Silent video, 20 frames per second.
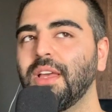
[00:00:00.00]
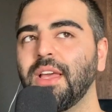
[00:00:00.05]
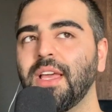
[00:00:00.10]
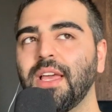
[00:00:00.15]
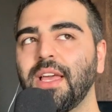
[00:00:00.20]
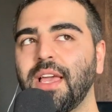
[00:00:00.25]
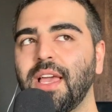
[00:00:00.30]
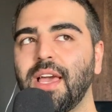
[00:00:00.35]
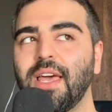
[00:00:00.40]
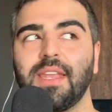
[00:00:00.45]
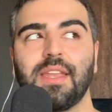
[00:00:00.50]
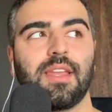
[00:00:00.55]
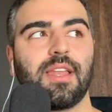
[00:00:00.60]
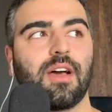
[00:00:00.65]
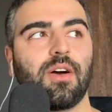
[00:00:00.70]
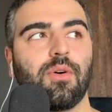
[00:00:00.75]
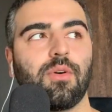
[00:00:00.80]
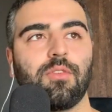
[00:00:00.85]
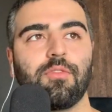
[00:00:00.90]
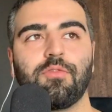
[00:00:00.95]
had it
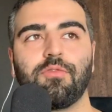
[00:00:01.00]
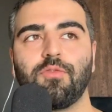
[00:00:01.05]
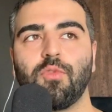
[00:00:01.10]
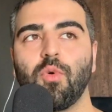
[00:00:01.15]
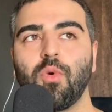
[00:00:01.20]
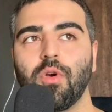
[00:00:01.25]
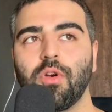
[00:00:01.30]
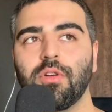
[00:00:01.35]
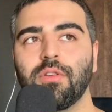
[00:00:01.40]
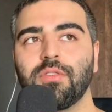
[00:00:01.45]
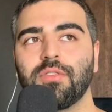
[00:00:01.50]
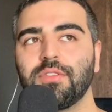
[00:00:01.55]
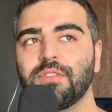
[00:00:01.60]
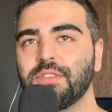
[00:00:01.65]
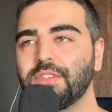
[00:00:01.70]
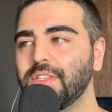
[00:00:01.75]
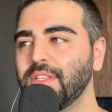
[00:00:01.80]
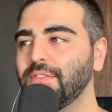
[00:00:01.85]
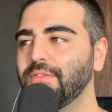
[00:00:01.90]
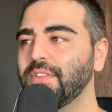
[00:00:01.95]
out for
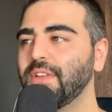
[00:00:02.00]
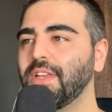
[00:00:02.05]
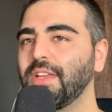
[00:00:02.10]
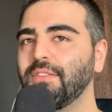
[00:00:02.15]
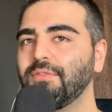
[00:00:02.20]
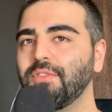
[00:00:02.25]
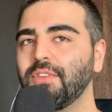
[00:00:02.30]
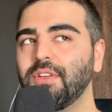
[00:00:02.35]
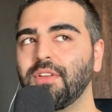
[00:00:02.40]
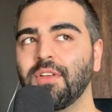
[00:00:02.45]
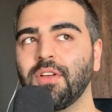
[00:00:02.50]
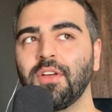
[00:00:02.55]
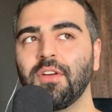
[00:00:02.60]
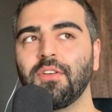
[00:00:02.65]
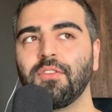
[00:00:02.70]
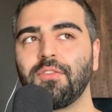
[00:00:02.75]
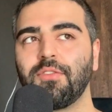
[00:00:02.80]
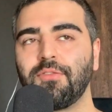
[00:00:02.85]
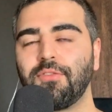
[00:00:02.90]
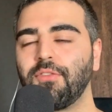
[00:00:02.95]
Stephen Avery
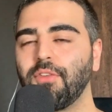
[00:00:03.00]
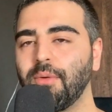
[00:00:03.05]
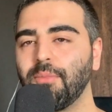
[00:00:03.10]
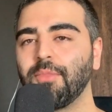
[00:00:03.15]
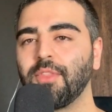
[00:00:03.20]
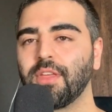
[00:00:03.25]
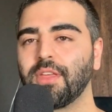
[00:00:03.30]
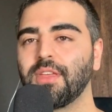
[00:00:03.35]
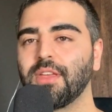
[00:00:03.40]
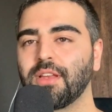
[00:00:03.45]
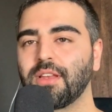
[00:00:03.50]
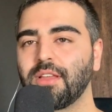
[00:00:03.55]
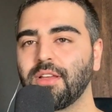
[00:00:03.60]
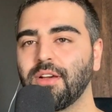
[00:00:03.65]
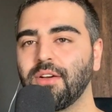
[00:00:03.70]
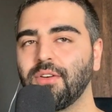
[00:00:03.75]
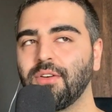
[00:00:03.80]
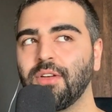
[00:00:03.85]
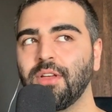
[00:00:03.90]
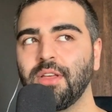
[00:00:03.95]
from the
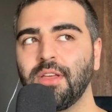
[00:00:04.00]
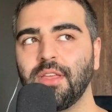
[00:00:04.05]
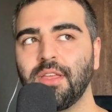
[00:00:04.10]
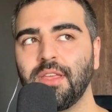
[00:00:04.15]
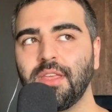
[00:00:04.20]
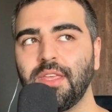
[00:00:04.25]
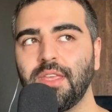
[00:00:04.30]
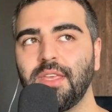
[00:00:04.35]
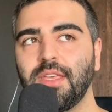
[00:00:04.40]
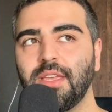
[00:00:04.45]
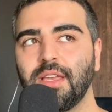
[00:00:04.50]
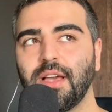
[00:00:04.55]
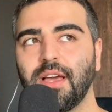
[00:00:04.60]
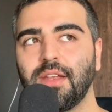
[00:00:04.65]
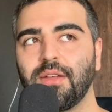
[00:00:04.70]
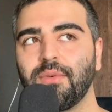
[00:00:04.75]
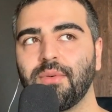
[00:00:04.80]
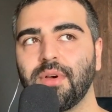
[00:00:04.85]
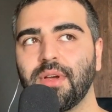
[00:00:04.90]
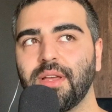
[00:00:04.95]
get-go. He got
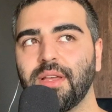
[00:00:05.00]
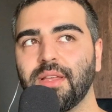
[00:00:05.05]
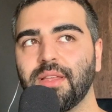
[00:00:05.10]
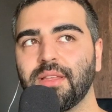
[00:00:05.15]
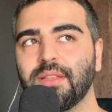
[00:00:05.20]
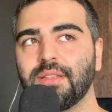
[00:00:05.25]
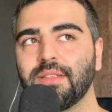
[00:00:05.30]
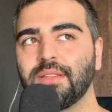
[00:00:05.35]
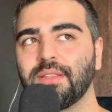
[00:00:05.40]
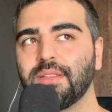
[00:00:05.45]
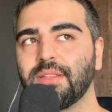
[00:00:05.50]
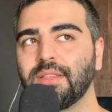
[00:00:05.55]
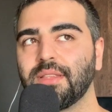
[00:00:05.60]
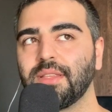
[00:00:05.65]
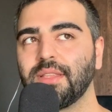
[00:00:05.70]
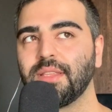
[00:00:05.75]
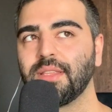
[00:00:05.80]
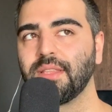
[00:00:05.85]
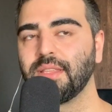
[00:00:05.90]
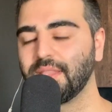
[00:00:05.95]
away.
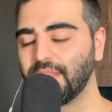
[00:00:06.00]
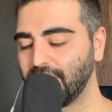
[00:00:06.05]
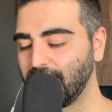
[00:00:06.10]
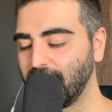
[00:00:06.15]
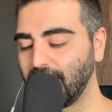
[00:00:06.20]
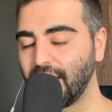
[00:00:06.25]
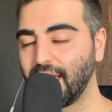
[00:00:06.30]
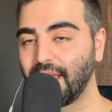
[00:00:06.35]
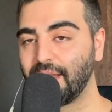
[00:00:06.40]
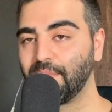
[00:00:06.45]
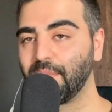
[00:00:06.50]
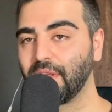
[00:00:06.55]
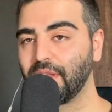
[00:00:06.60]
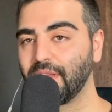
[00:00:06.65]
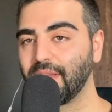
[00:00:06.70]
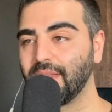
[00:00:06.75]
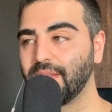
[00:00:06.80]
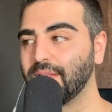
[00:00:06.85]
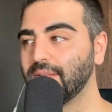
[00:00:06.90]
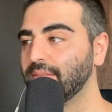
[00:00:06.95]
They got him
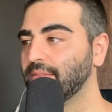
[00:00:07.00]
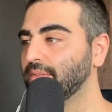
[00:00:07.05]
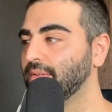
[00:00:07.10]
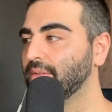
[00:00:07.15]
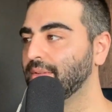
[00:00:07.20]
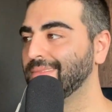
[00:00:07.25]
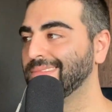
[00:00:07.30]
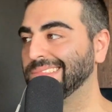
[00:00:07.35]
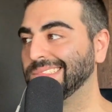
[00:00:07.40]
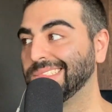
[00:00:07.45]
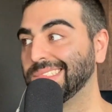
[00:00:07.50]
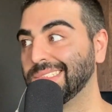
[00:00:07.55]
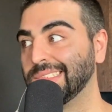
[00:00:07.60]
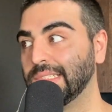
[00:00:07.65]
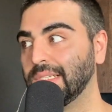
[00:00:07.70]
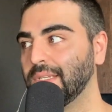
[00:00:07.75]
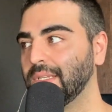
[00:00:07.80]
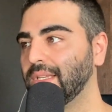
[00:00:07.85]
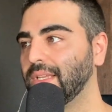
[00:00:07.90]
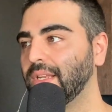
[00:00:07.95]
again.
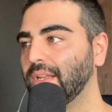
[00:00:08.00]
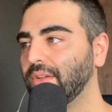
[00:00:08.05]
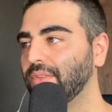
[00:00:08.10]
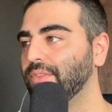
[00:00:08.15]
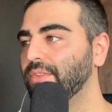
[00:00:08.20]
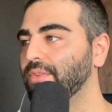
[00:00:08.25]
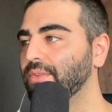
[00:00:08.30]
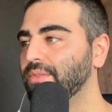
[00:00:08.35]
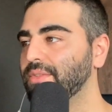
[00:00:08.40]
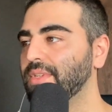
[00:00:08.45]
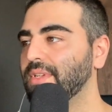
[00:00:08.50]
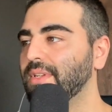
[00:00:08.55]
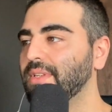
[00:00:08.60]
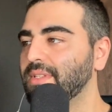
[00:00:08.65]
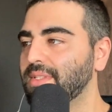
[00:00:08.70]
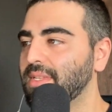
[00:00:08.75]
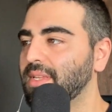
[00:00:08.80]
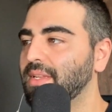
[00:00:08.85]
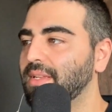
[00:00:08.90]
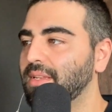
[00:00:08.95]
Dude's
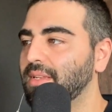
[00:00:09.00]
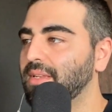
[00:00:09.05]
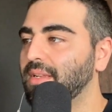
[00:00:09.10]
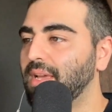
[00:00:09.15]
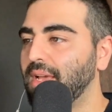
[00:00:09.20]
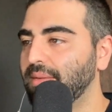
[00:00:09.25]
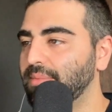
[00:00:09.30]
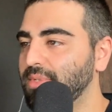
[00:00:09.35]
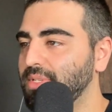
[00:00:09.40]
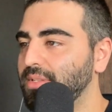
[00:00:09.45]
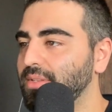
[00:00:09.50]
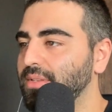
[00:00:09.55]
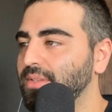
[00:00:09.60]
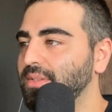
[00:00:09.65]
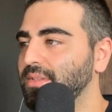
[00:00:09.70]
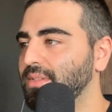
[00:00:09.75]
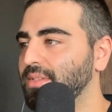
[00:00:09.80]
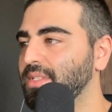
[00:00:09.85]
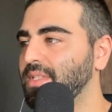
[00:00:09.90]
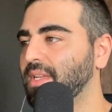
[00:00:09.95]
innocent. I'm still
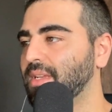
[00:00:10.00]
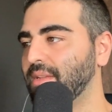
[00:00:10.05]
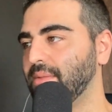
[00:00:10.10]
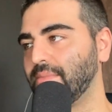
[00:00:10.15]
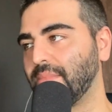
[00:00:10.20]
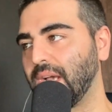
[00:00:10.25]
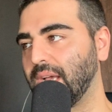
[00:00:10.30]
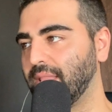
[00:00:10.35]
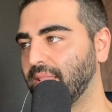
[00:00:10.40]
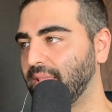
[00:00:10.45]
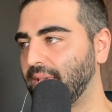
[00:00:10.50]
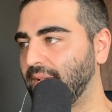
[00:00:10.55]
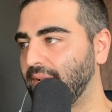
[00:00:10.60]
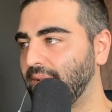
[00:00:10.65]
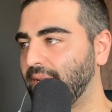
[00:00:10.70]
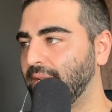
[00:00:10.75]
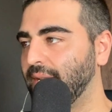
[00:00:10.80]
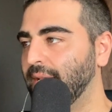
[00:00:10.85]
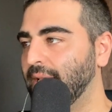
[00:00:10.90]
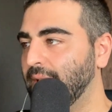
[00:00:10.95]
sticking by
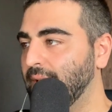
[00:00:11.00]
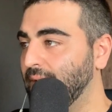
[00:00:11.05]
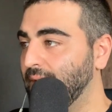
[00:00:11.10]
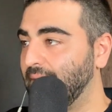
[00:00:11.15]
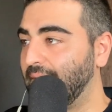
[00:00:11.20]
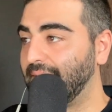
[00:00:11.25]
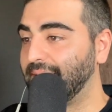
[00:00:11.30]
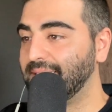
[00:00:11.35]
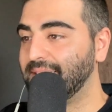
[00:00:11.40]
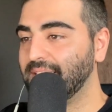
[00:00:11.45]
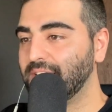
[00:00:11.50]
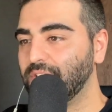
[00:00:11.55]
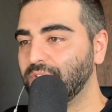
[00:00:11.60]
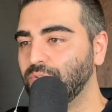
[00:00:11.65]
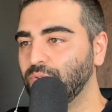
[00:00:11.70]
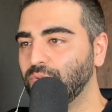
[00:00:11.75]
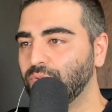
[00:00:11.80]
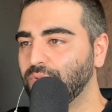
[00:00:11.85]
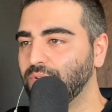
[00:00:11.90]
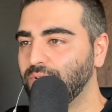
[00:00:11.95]
that. I did
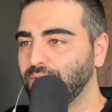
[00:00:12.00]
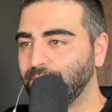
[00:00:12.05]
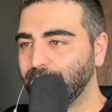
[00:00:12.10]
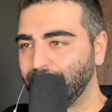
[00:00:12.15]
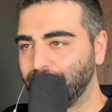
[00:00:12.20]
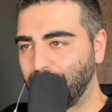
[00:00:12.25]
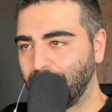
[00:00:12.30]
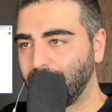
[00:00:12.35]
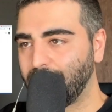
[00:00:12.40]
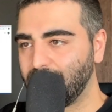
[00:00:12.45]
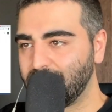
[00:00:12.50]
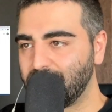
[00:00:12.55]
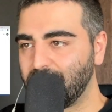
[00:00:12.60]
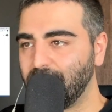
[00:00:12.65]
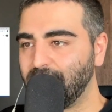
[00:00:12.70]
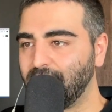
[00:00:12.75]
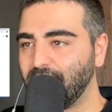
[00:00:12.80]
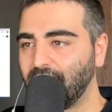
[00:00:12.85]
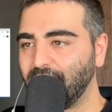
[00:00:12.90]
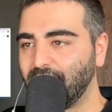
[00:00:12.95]
Google
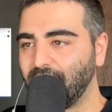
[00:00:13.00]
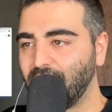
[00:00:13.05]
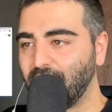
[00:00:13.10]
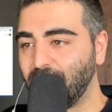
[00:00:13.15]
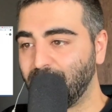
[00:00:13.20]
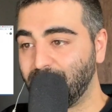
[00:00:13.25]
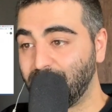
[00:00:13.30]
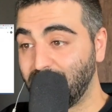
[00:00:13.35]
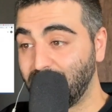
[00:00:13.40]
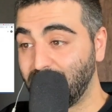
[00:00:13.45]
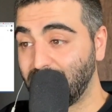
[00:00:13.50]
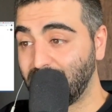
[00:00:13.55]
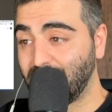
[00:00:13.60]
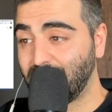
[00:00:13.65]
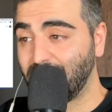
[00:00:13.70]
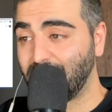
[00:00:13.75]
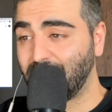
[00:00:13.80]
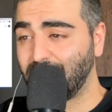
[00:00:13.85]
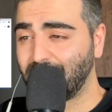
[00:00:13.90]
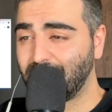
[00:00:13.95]
Stephen Avery update,
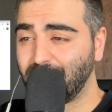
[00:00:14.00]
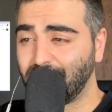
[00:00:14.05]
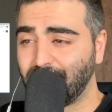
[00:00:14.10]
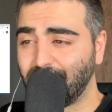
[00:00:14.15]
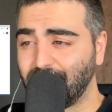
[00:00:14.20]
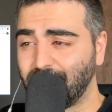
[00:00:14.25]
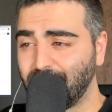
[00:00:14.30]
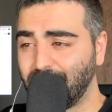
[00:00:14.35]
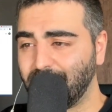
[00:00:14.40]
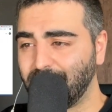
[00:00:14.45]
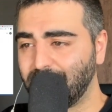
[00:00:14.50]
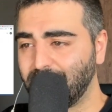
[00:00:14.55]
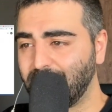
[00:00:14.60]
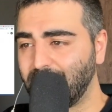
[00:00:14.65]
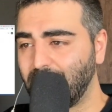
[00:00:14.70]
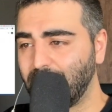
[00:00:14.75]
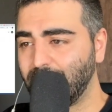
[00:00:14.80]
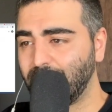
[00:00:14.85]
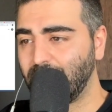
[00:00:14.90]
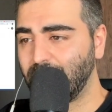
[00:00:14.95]
and nothing really
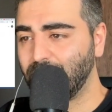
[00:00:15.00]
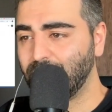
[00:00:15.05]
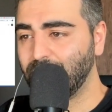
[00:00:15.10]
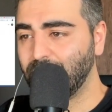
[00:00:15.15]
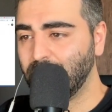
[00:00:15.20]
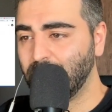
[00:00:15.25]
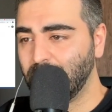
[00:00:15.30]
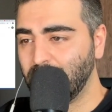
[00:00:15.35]
came out.